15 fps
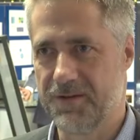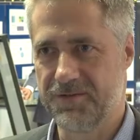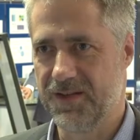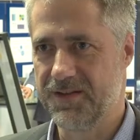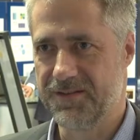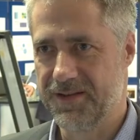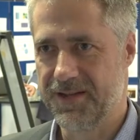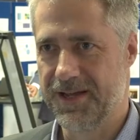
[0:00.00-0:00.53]
I've
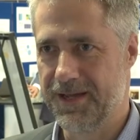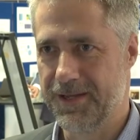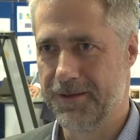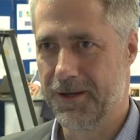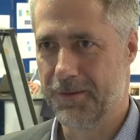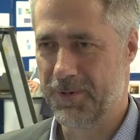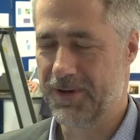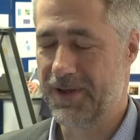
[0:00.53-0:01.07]
seen today,
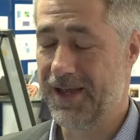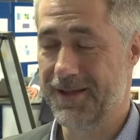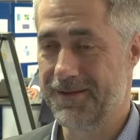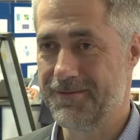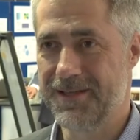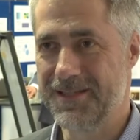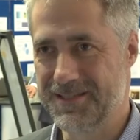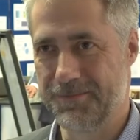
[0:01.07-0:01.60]
I mean, A,
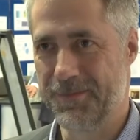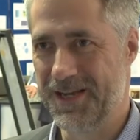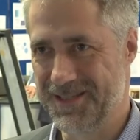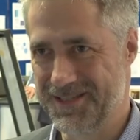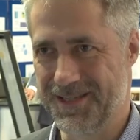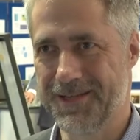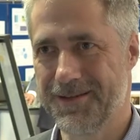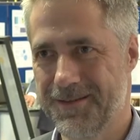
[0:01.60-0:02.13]
it's
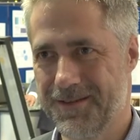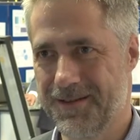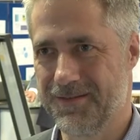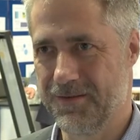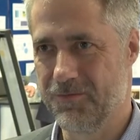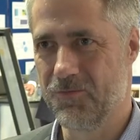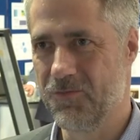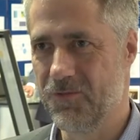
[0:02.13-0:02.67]
amazing. There's
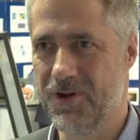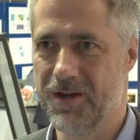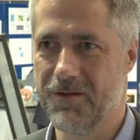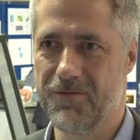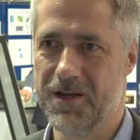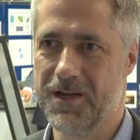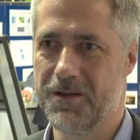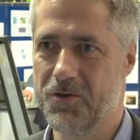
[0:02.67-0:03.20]
some really, really